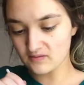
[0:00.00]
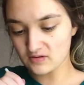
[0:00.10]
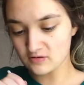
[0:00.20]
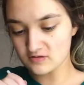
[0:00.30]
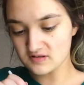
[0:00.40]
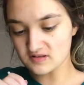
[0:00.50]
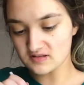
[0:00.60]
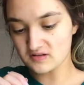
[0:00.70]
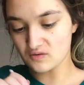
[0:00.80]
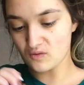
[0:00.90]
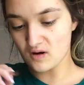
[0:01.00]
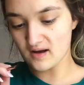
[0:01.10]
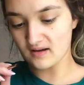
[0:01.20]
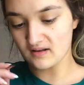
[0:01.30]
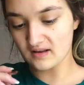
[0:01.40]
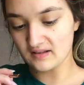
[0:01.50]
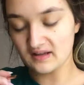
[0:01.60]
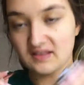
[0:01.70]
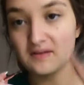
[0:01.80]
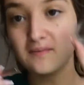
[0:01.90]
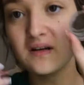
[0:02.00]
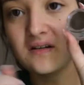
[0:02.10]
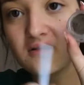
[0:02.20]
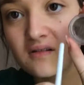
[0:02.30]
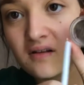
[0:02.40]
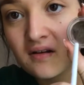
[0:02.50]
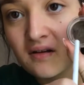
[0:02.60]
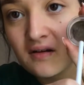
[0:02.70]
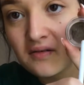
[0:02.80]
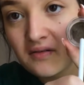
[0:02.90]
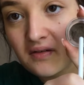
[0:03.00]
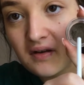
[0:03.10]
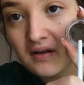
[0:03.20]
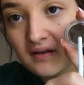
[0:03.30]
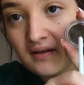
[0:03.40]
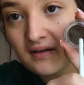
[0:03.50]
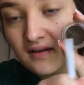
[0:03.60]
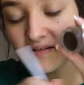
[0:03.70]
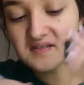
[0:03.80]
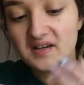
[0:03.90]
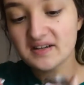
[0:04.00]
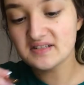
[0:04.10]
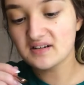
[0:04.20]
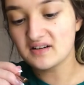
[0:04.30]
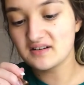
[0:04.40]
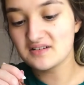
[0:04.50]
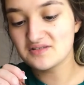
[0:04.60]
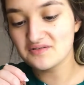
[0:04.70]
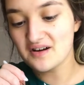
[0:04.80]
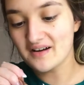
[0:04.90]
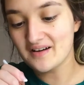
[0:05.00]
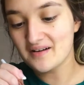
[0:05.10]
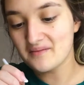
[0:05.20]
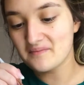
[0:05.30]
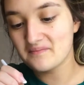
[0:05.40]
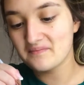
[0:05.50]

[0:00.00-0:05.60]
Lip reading: I haven't used this in a while, and like the middle in here is like starting to dry up.